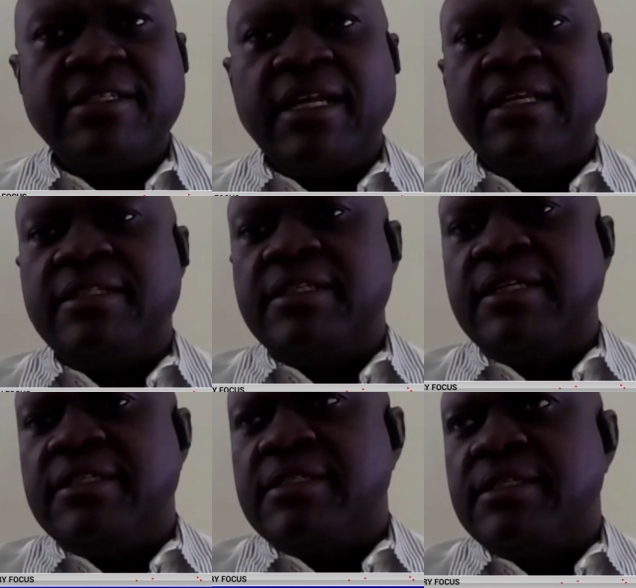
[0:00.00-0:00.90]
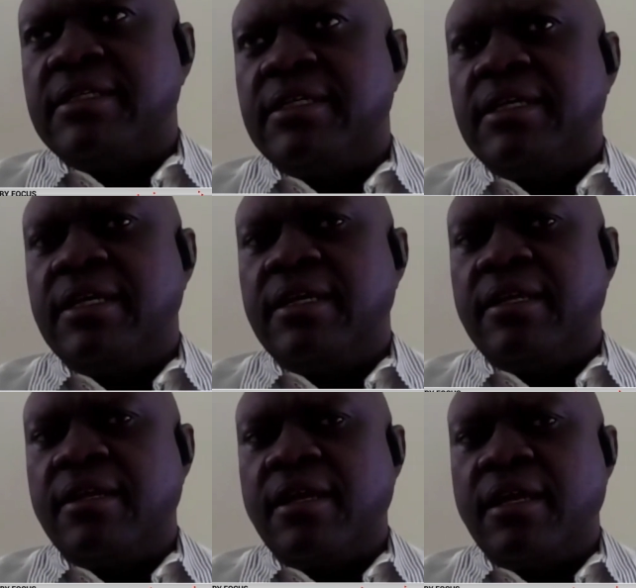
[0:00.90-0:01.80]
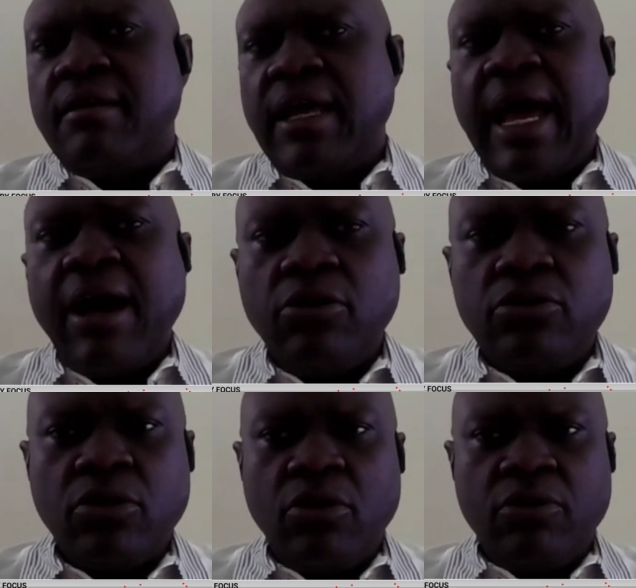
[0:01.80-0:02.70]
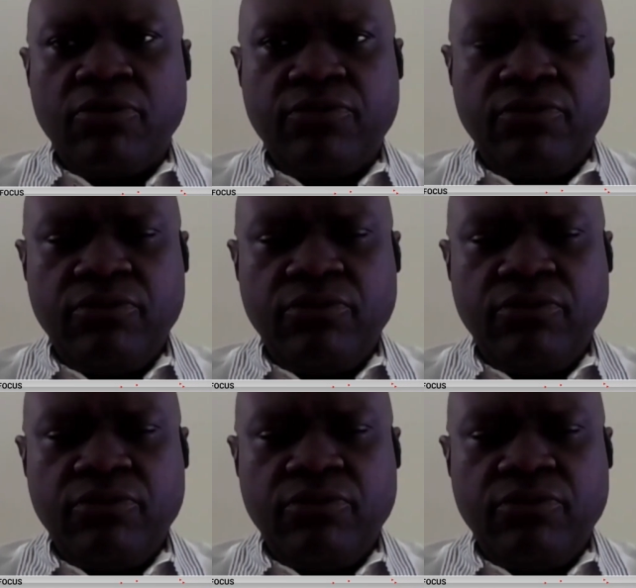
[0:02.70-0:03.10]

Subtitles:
is that it's out of,